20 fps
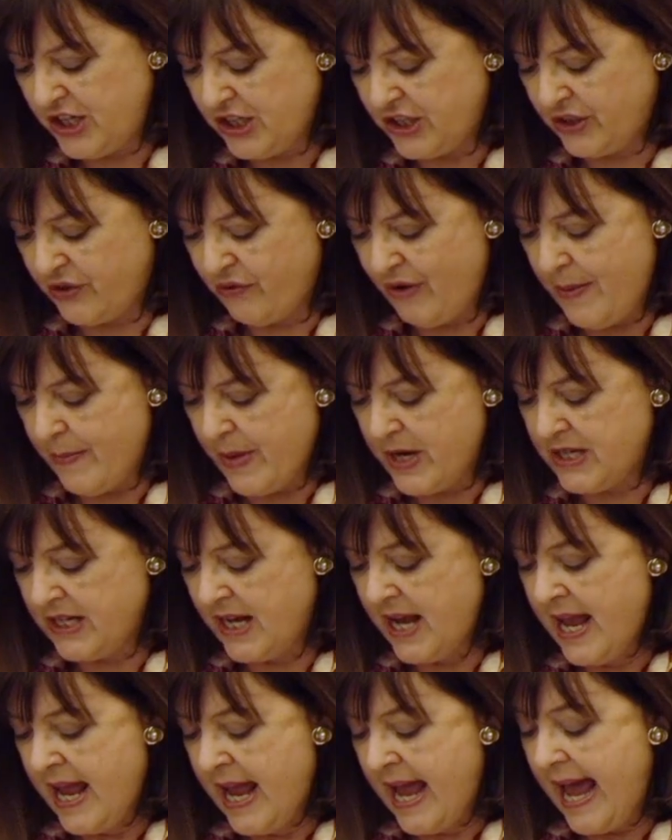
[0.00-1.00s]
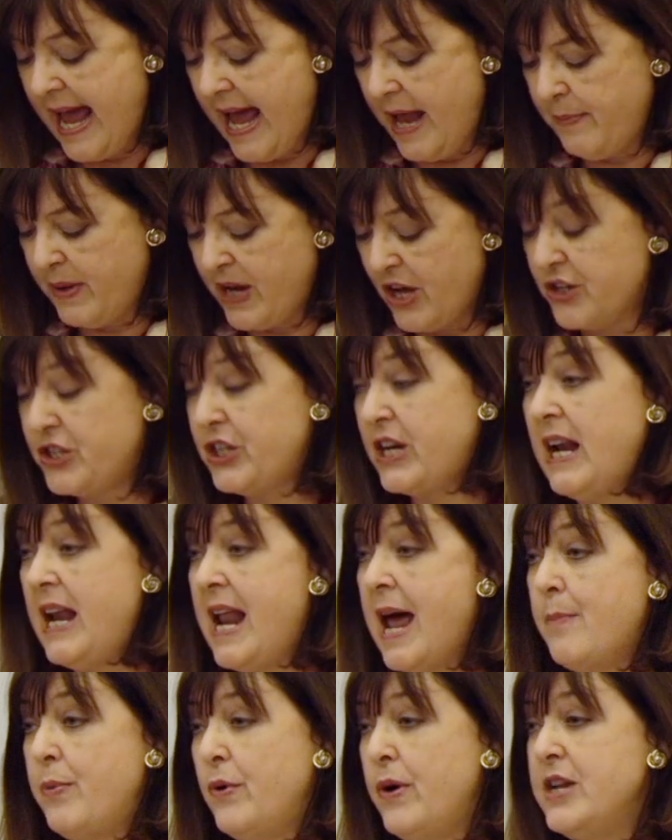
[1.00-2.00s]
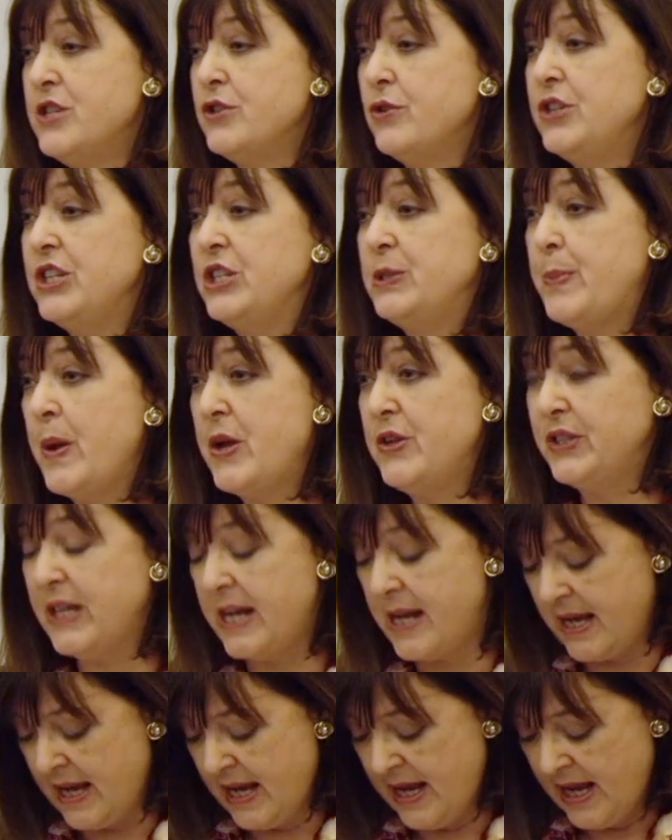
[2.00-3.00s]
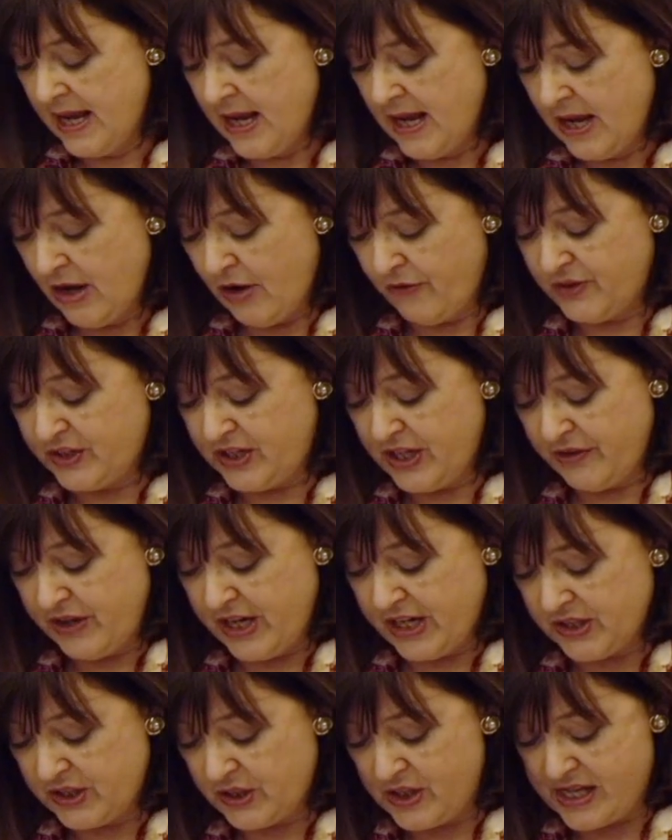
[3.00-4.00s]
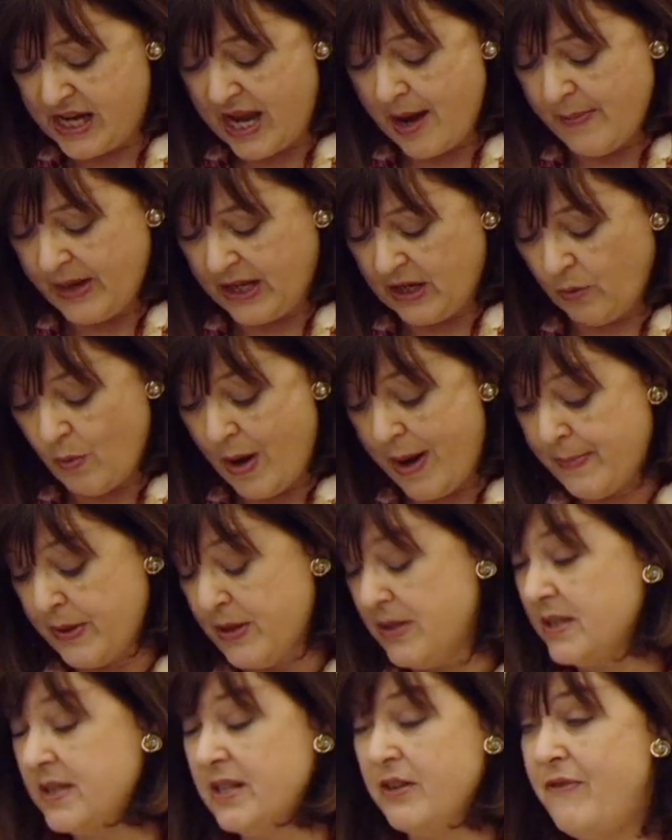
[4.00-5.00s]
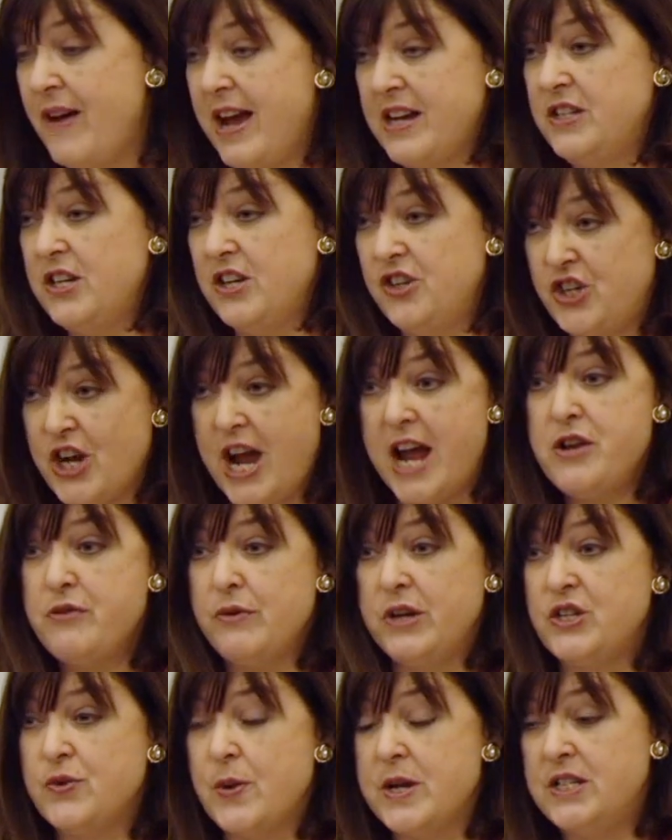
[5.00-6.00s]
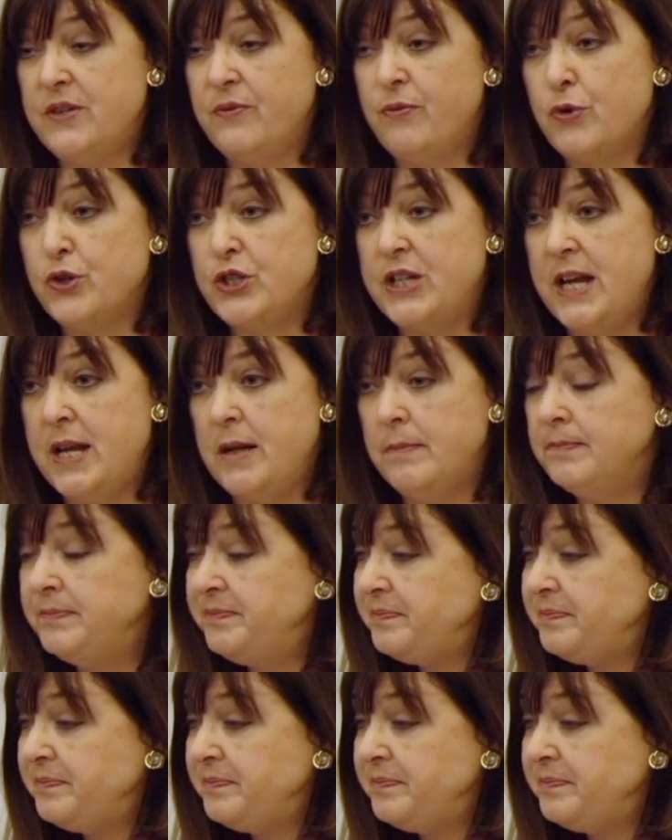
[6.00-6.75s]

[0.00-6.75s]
disagreement and begun to collaborate on disposing of Syria's chemical weapons. In fact, in January 2014,